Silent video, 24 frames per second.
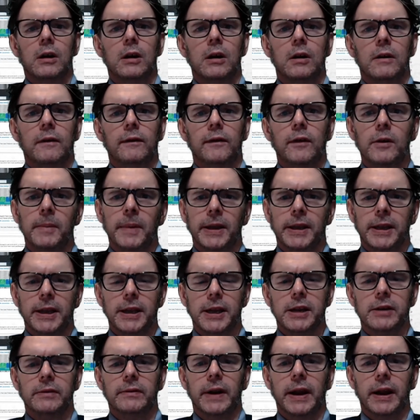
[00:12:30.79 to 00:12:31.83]
For my
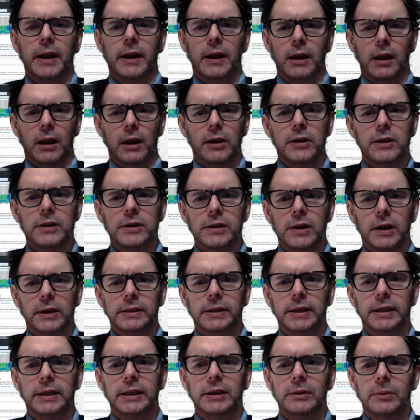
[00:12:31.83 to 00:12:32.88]
kick around clothes, I
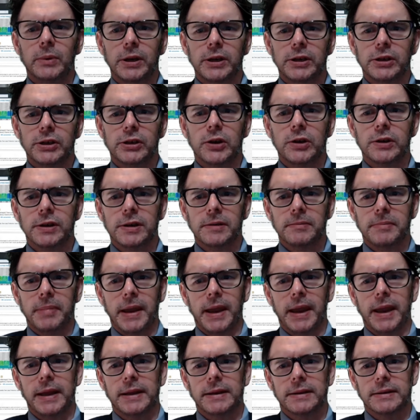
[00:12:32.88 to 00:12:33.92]
tend to wear shirts and
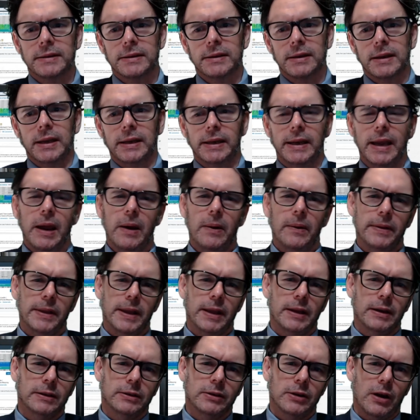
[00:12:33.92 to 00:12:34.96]
pants, and now and
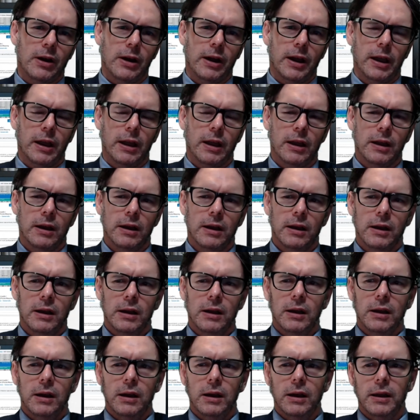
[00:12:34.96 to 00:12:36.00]
then a tie.
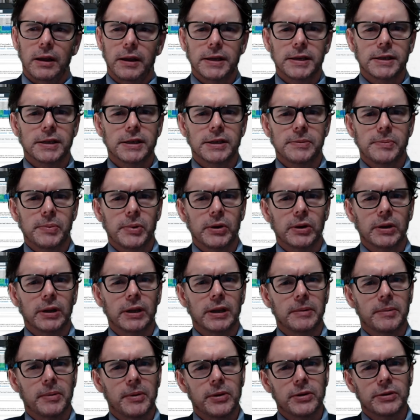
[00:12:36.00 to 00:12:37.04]
This is purely a
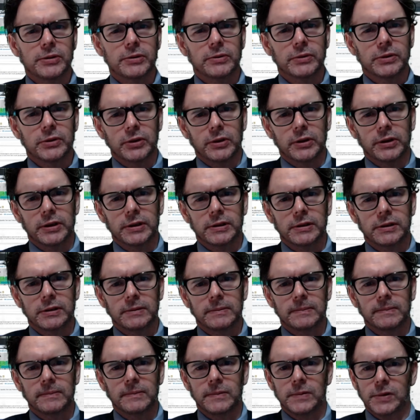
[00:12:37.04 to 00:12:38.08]
personal choice,
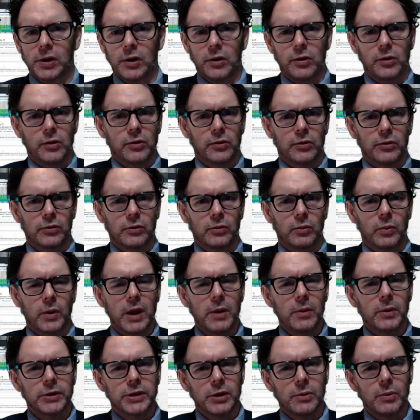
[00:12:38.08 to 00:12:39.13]
so wear
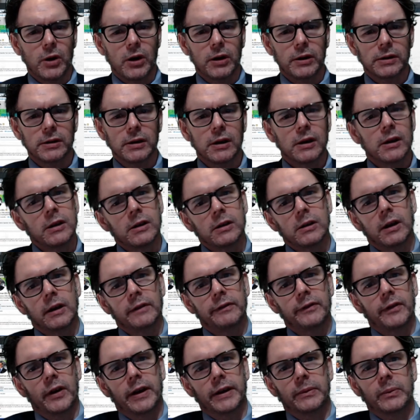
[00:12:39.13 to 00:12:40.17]
what you want. I
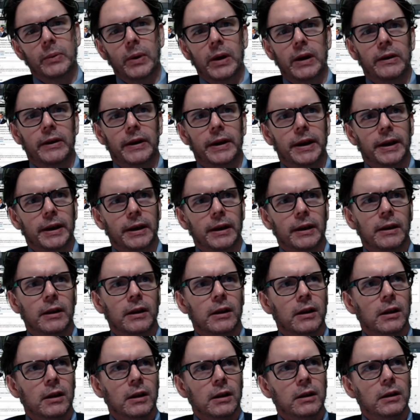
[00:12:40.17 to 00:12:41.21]
find wearing
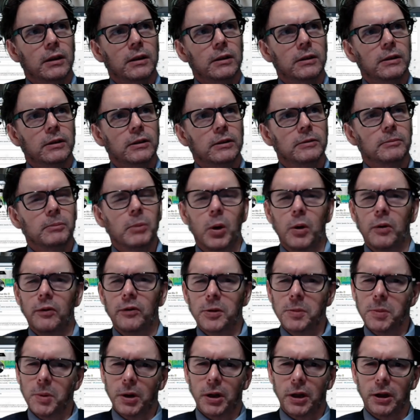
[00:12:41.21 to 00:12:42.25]
more
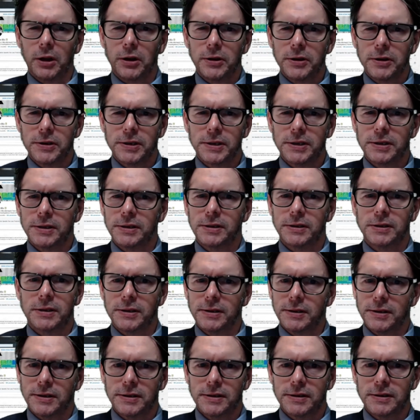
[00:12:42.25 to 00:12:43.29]
formal clothes,
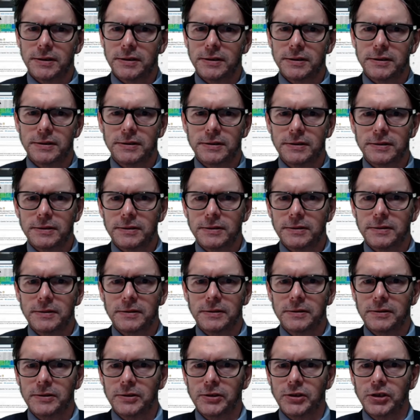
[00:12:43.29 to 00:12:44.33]
just as
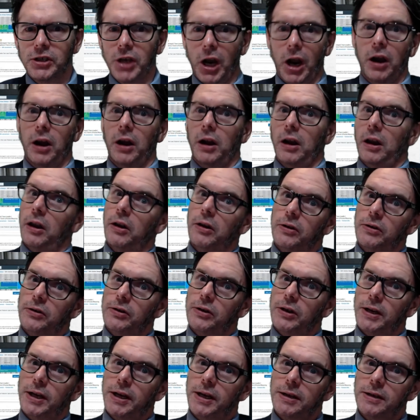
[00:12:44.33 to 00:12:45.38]
junk clothes
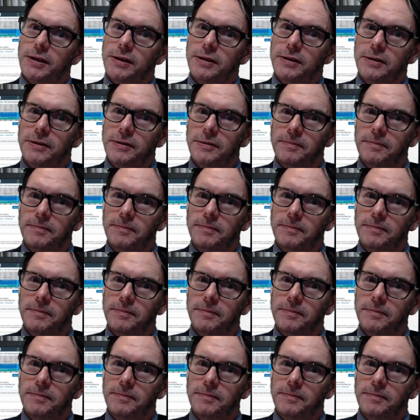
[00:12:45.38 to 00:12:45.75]
I guess,